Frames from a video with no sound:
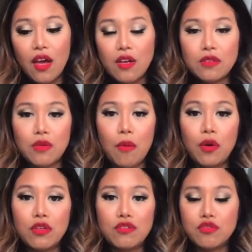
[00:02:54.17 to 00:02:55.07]
So what
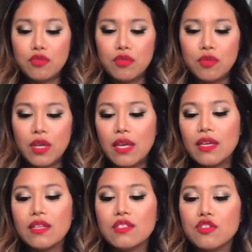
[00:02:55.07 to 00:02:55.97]
you do
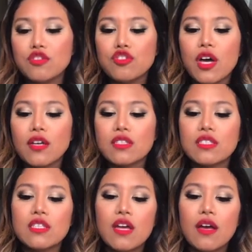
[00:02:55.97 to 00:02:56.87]
is you
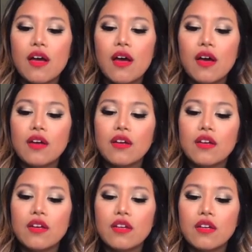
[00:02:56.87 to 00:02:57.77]
just
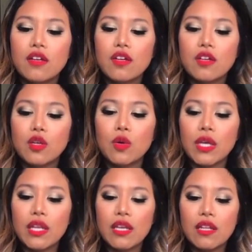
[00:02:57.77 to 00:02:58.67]
cook
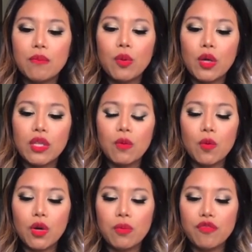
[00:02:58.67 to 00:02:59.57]
it in boiling
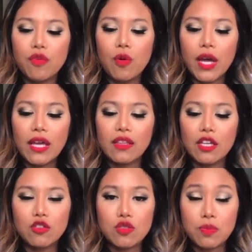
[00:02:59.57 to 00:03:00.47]
water beforehand. Like
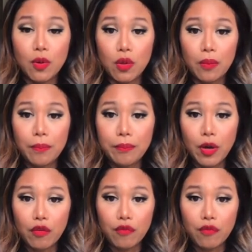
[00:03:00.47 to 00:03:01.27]
you just boil a pot of